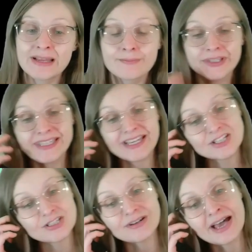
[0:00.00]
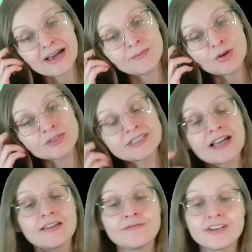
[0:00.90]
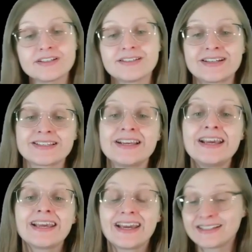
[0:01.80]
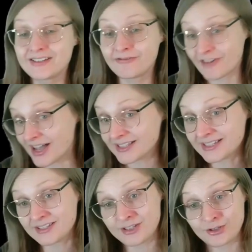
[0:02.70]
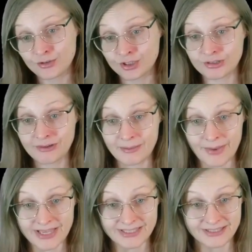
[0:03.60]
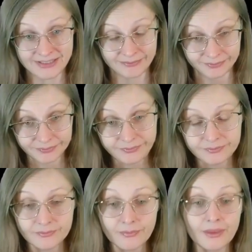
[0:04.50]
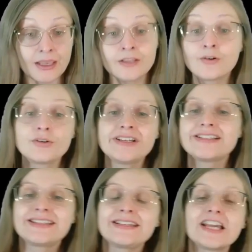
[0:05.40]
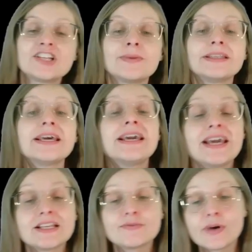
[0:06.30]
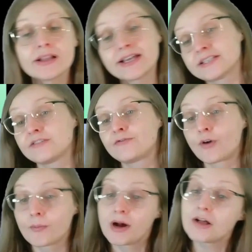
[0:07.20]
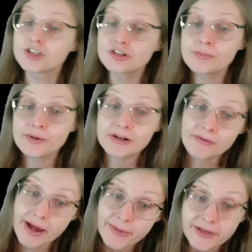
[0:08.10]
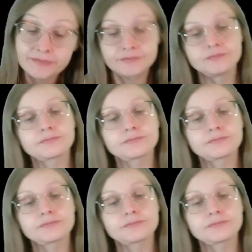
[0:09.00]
and potential Acme on-site villagers can advance institutional capacities in audience engagement, as well as inform cultural programming,